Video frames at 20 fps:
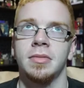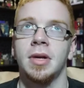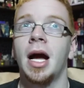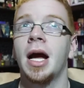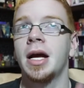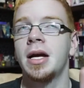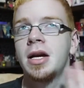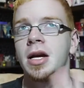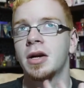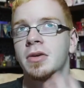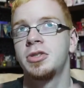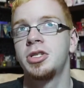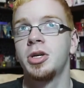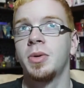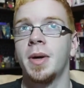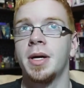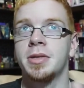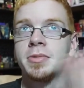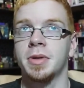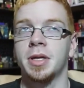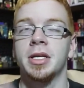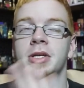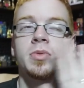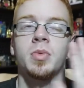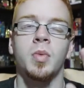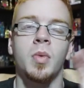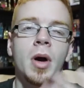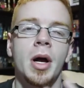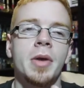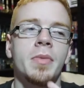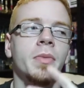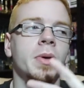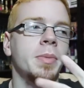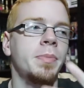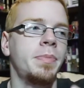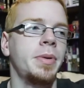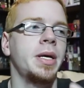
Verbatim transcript: I could go two ways with this. One would